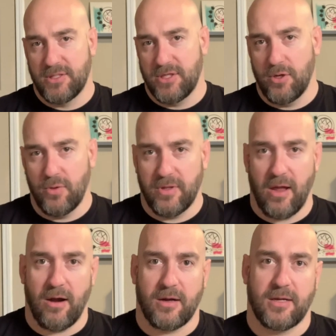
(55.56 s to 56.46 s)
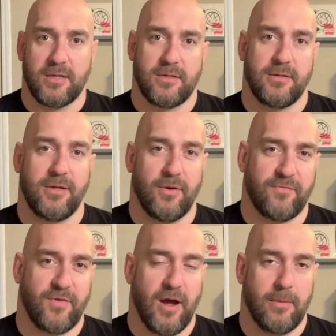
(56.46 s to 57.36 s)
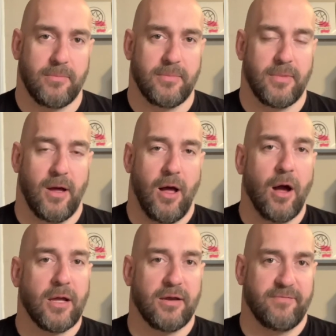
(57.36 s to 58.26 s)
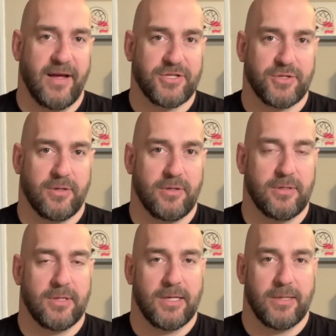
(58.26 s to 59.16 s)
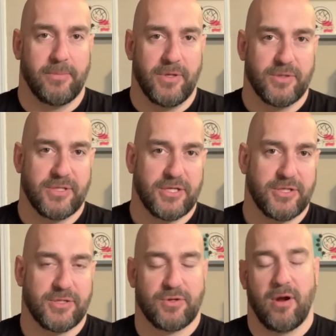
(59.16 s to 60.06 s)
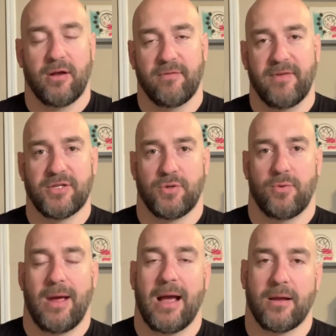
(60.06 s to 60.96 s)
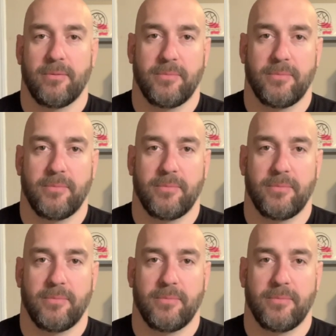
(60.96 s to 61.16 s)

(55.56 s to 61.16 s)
two that are you know from unconventional musicians or unconventional rock